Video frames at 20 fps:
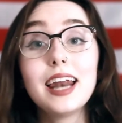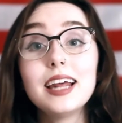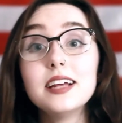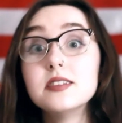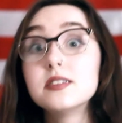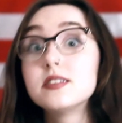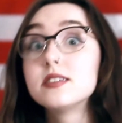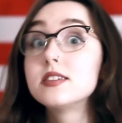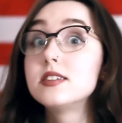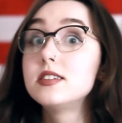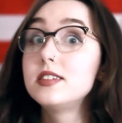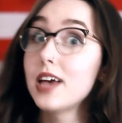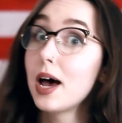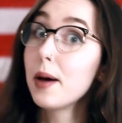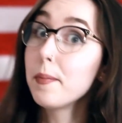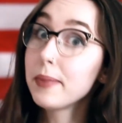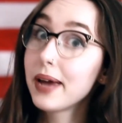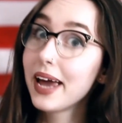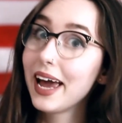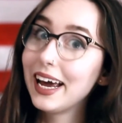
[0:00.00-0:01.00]
in
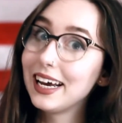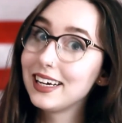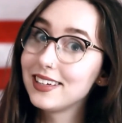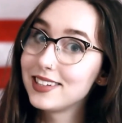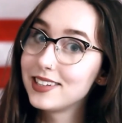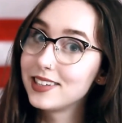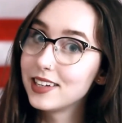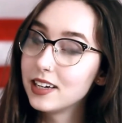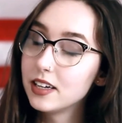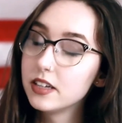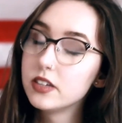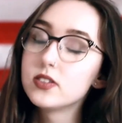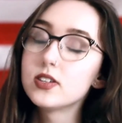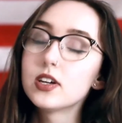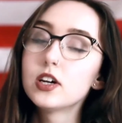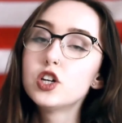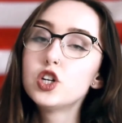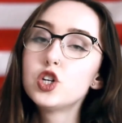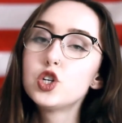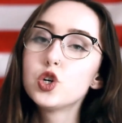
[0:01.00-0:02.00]
some cases,
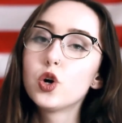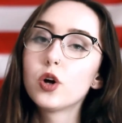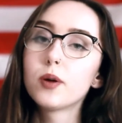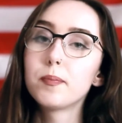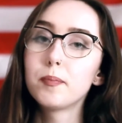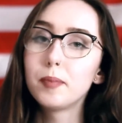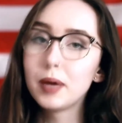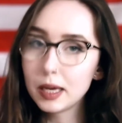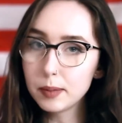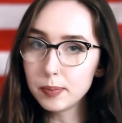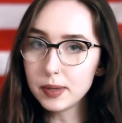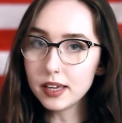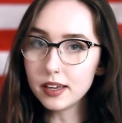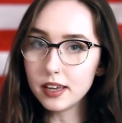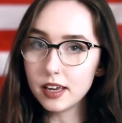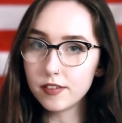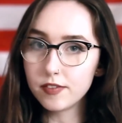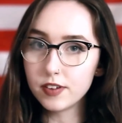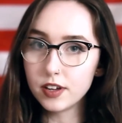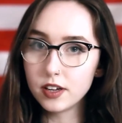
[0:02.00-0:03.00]
a shot may be
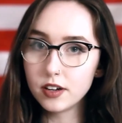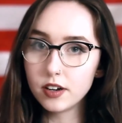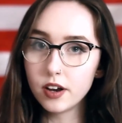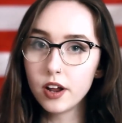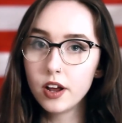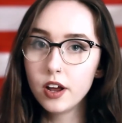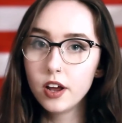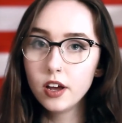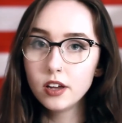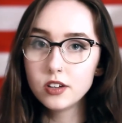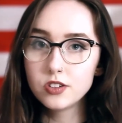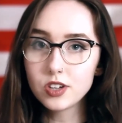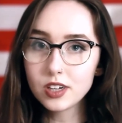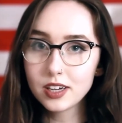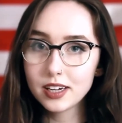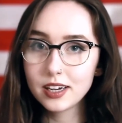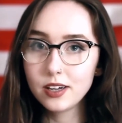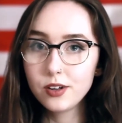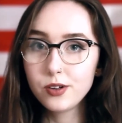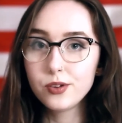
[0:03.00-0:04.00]
given to
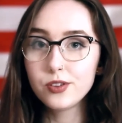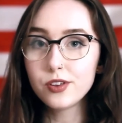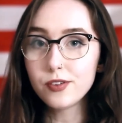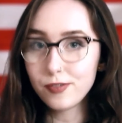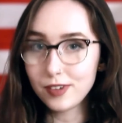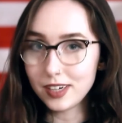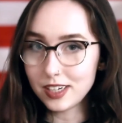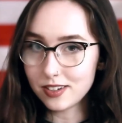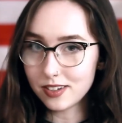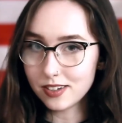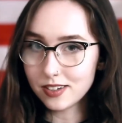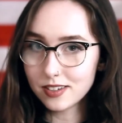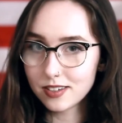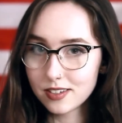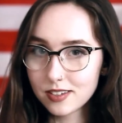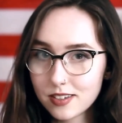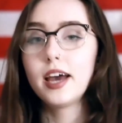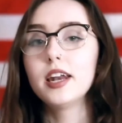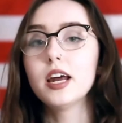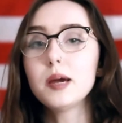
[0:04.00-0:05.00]
kill the
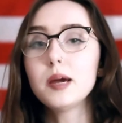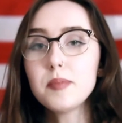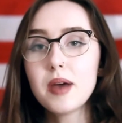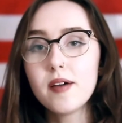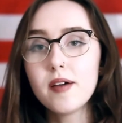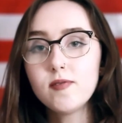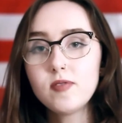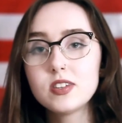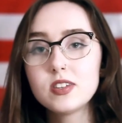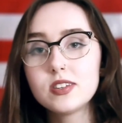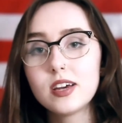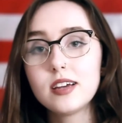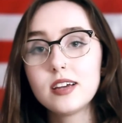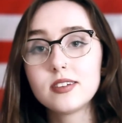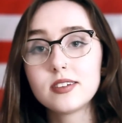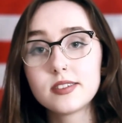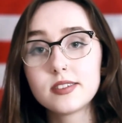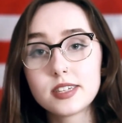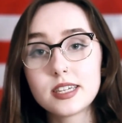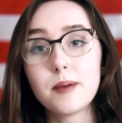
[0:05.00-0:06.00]
fetus. And I'm
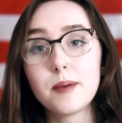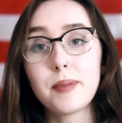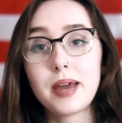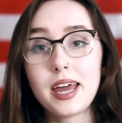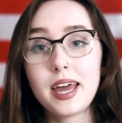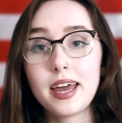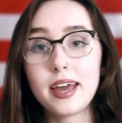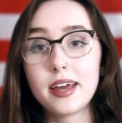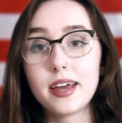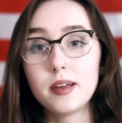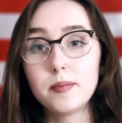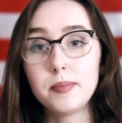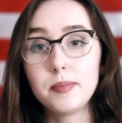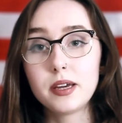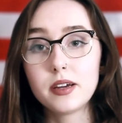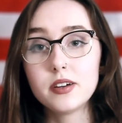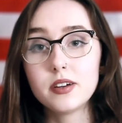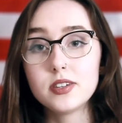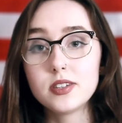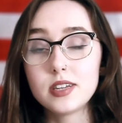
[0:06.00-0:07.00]
emphasizing some here
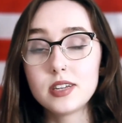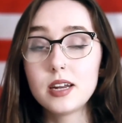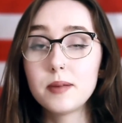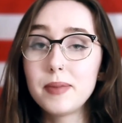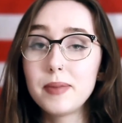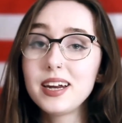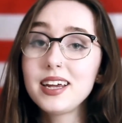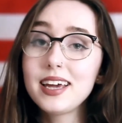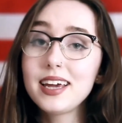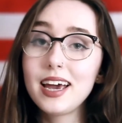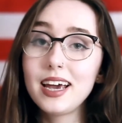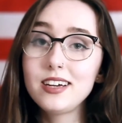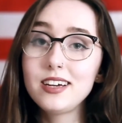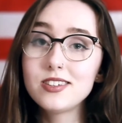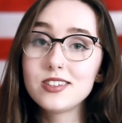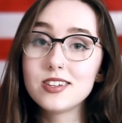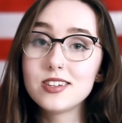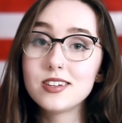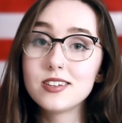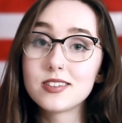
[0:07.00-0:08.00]
because in many
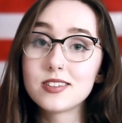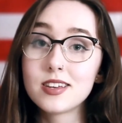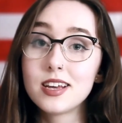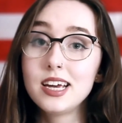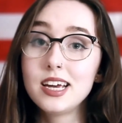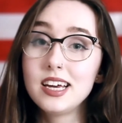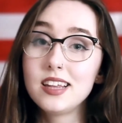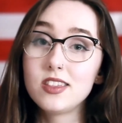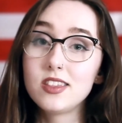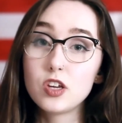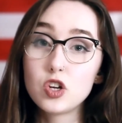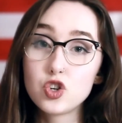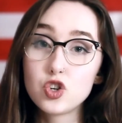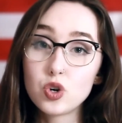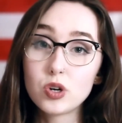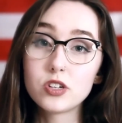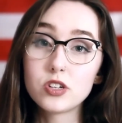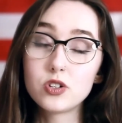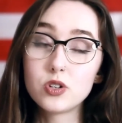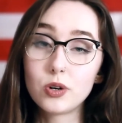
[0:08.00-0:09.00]
cases, this
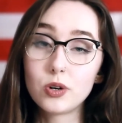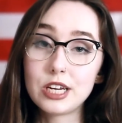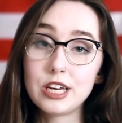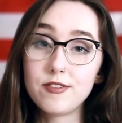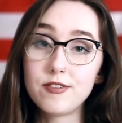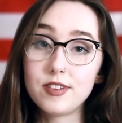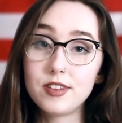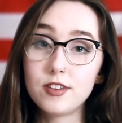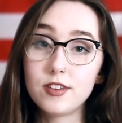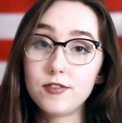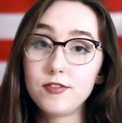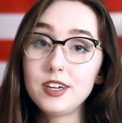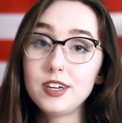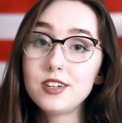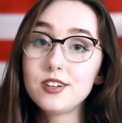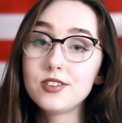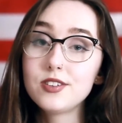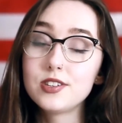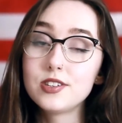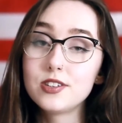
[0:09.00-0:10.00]
shot is not given. The
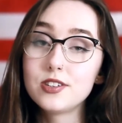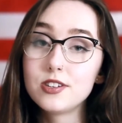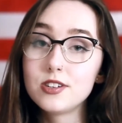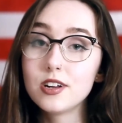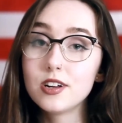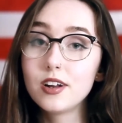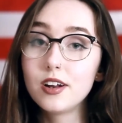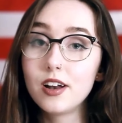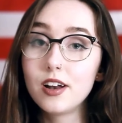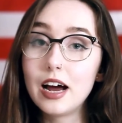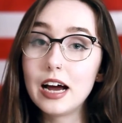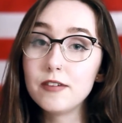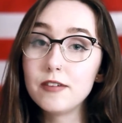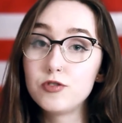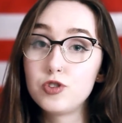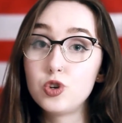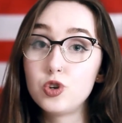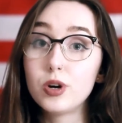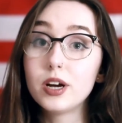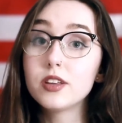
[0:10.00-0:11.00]
fetus is still alive
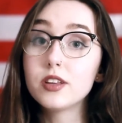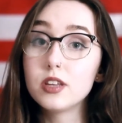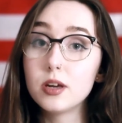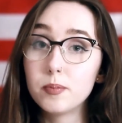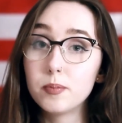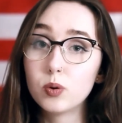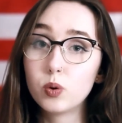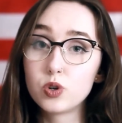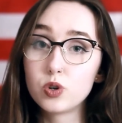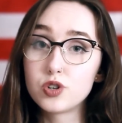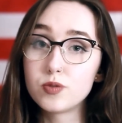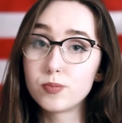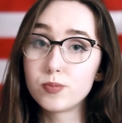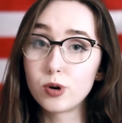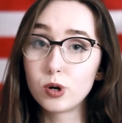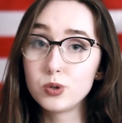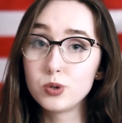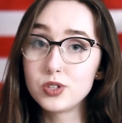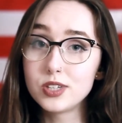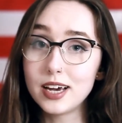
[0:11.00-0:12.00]
during the abortion
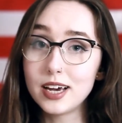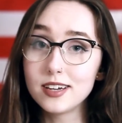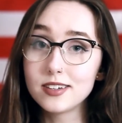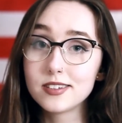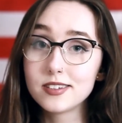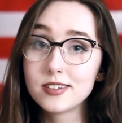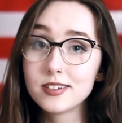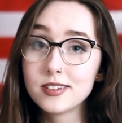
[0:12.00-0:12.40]
process.